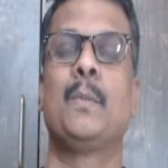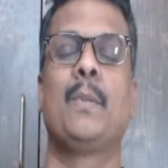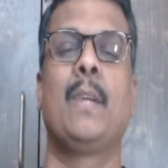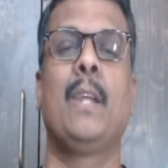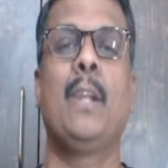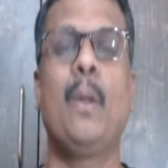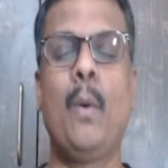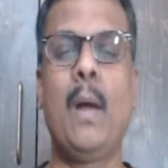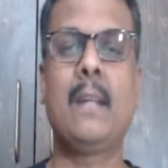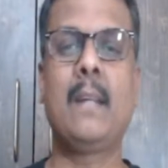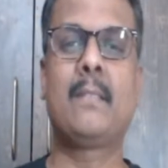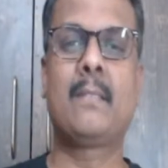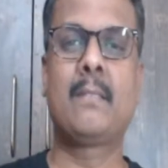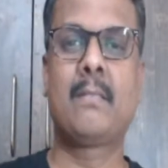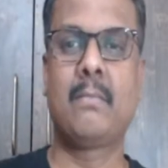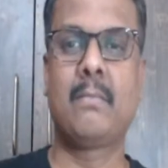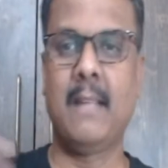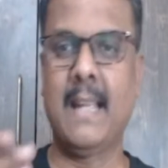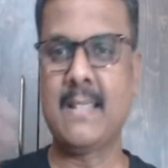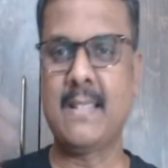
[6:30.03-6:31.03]
You know what,
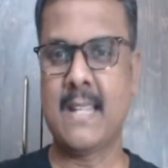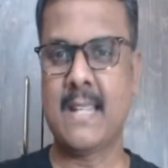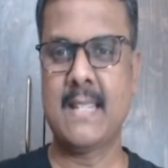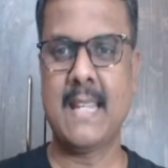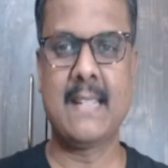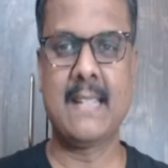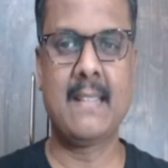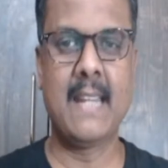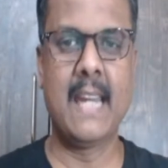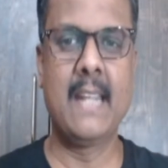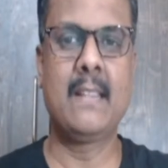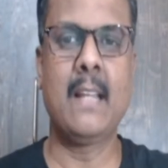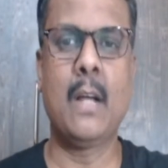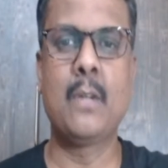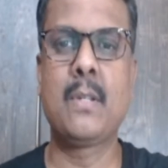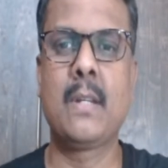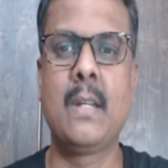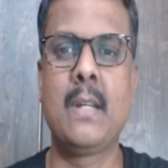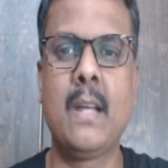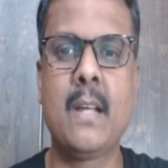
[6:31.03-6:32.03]
as I said,
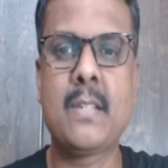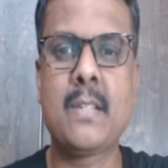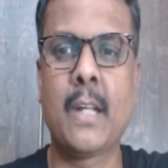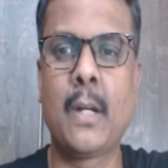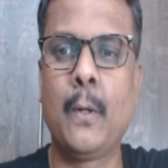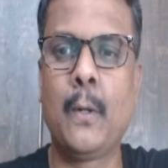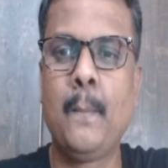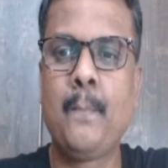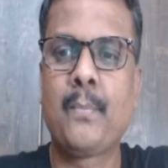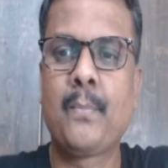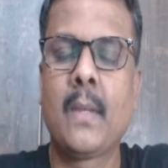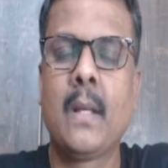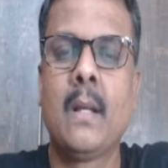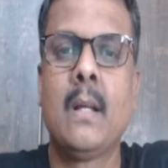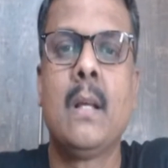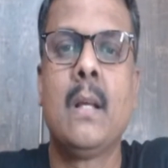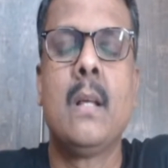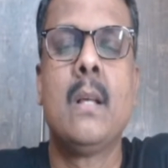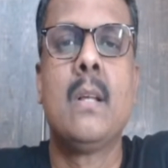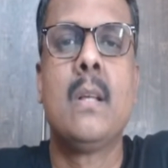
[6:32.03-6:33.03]
3,000 years ago,
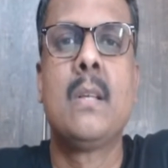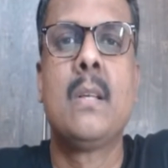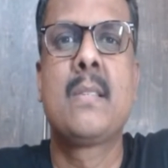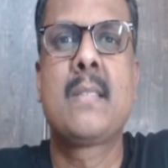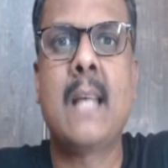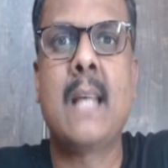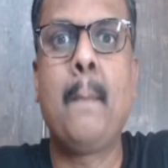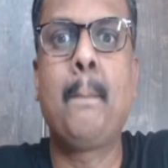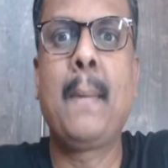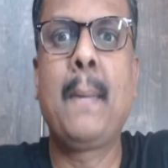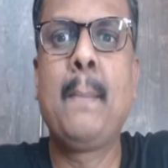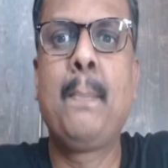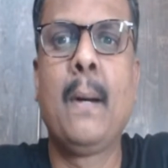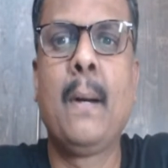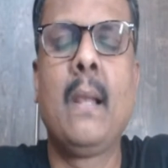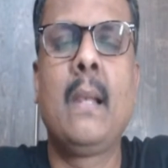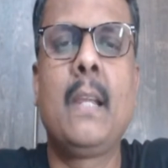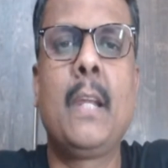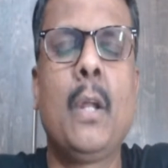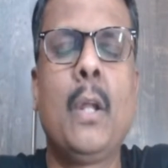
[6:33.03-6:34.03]
some
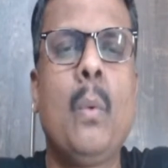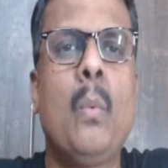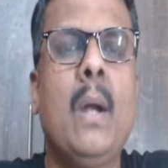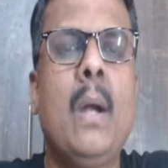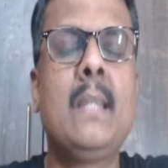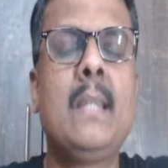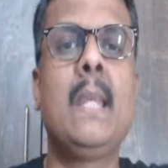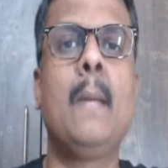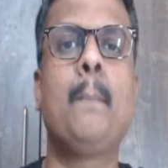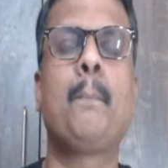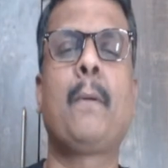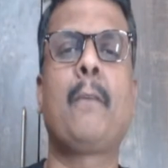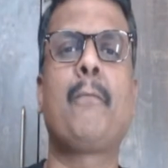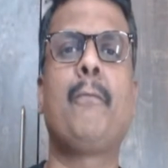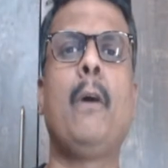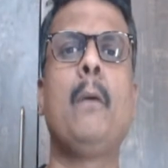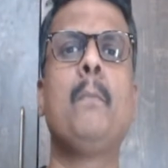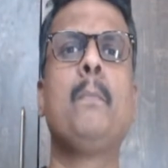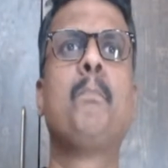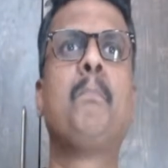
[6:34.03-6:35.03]
people, you know what, they
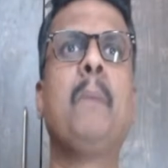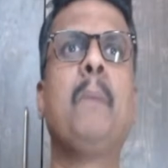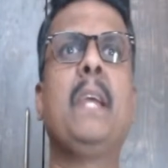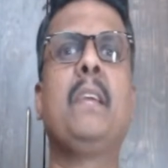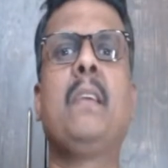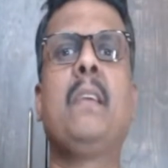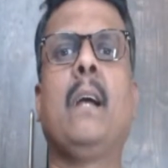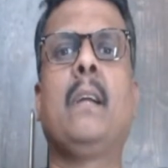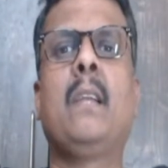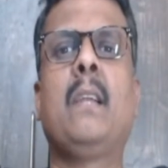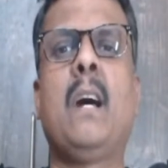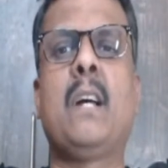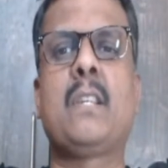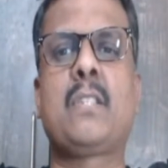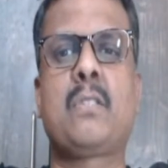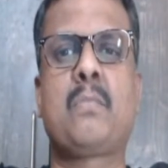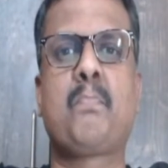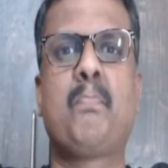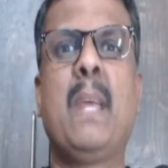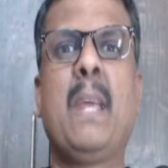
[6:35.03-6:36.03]
performed big
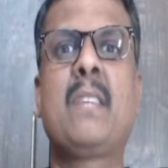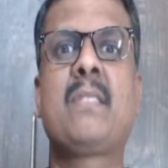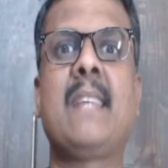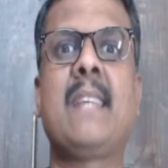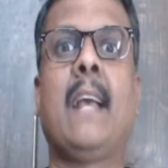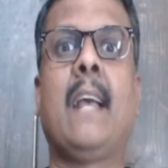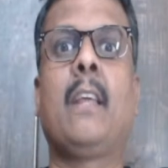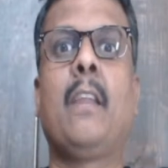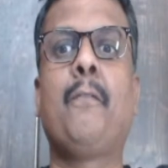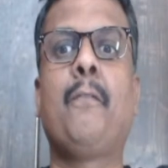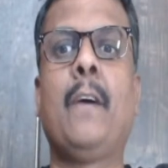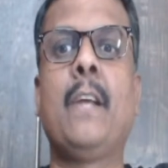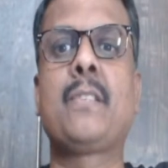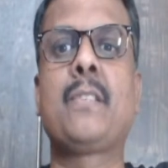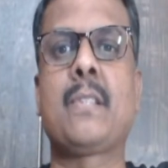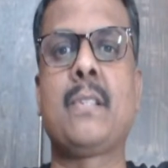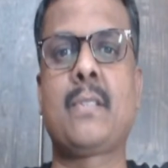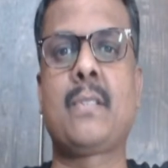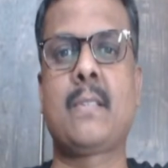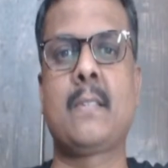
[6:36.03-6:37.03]
yagnas, big
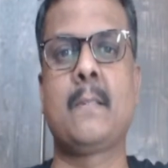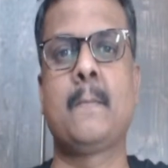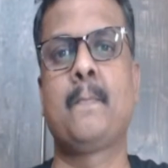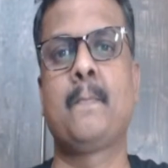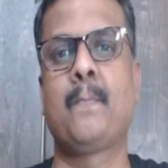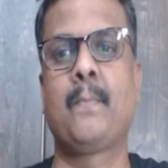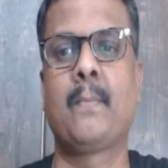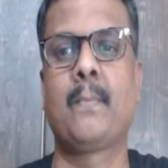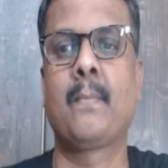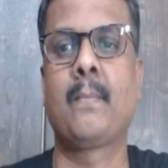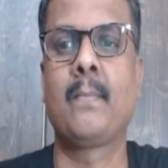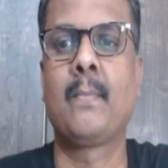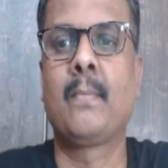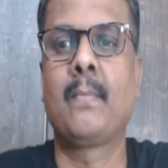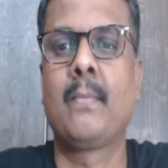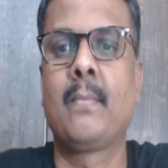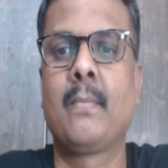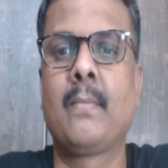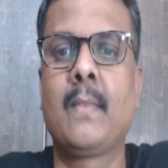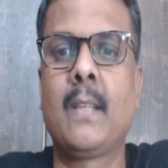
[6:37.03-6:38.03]
sacrifices.
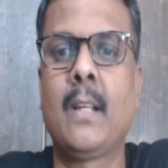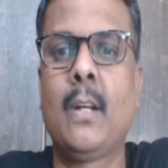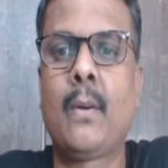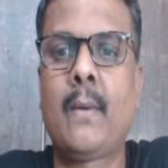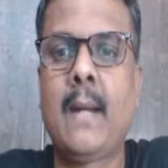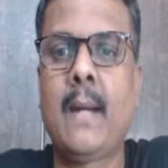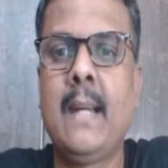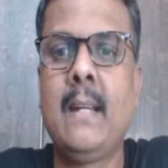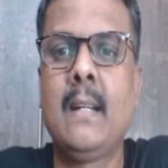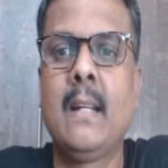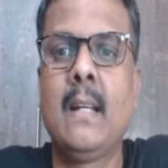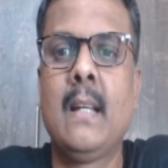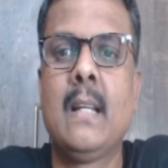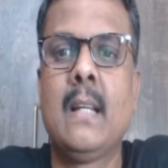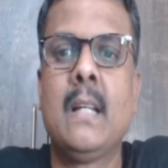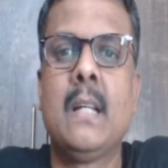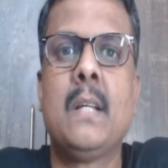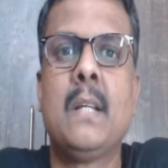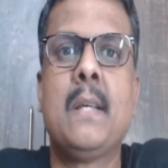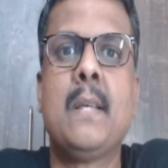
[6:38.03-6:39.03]
Alright?
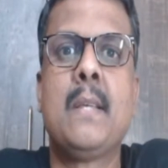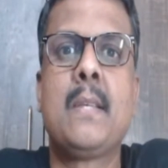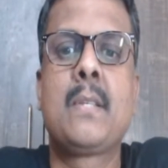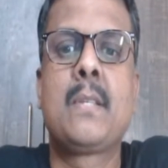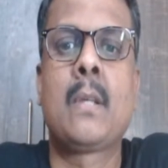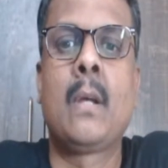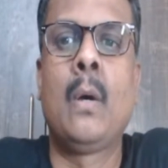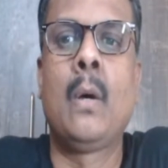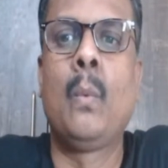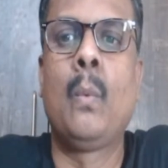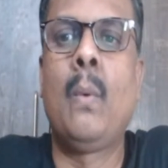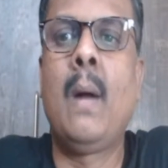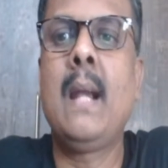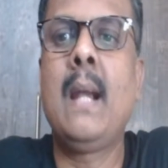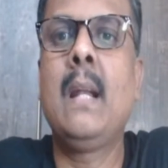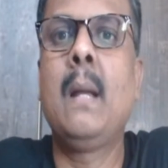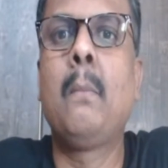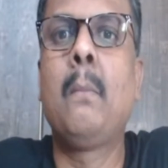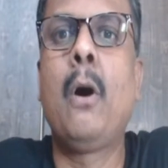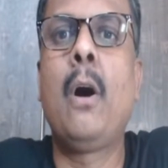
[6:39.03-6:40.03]
So,
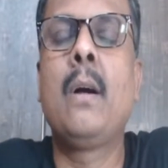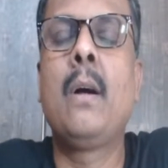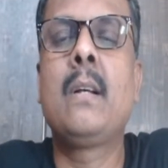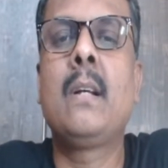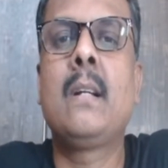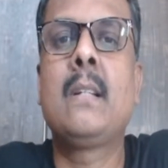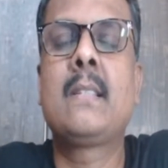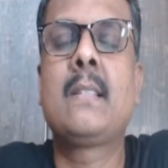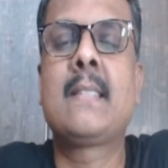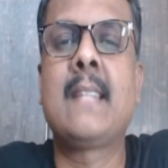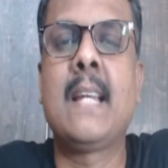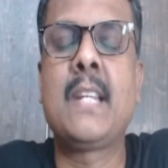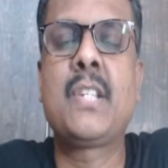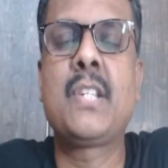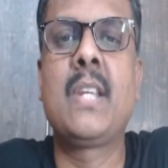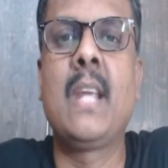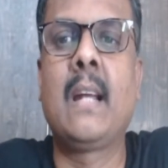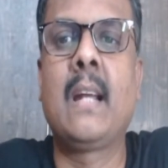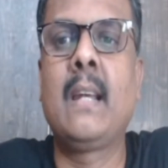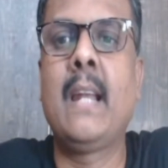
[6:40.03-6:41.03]
one among such
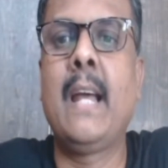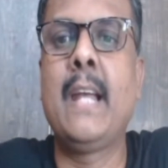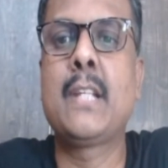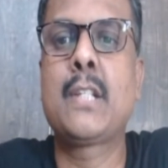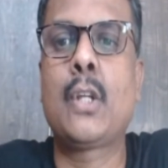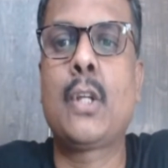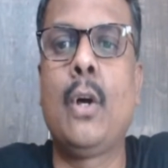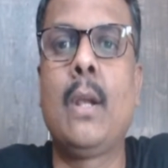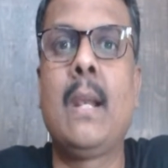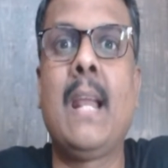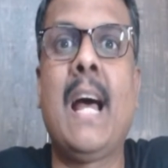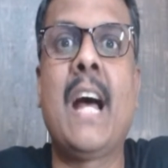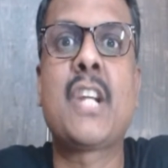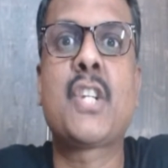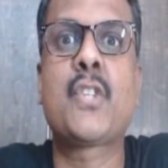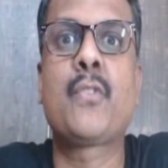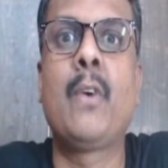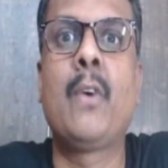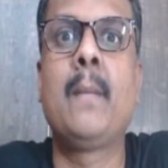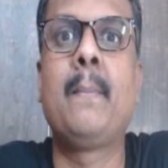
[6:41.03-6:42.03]
yagna is called
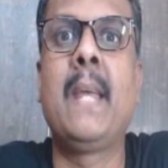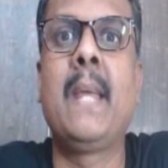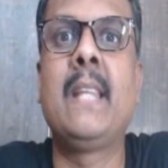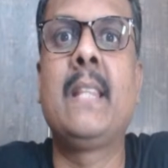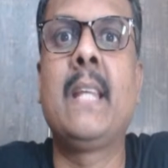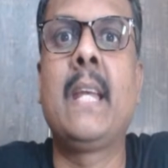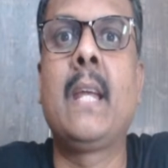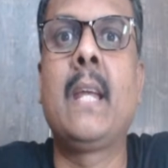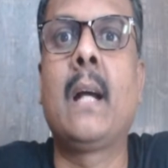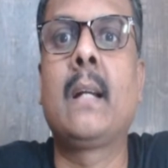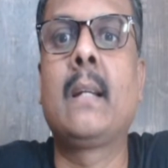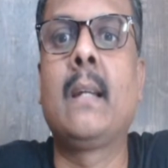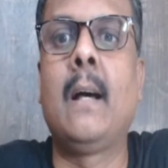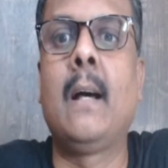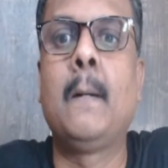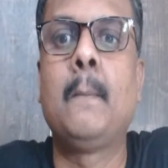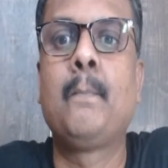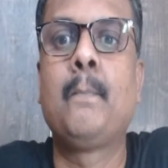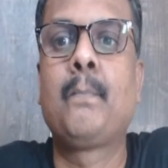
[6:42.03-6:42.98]
Ashwamedha Yagna.